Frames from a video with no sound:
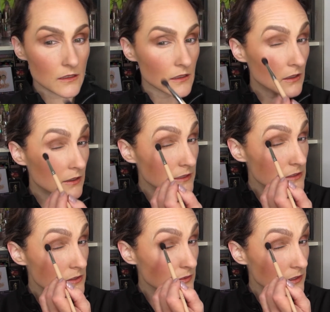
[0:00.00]
All right,
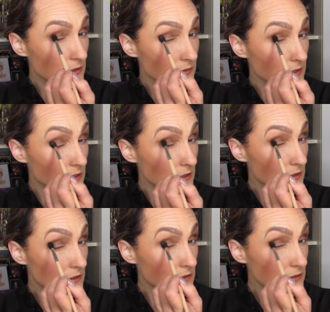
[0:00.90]
so here we
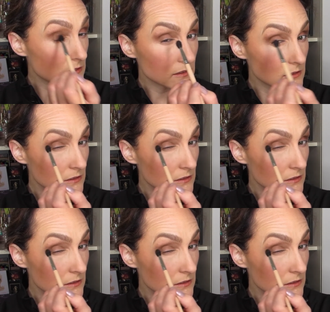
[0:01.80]
go.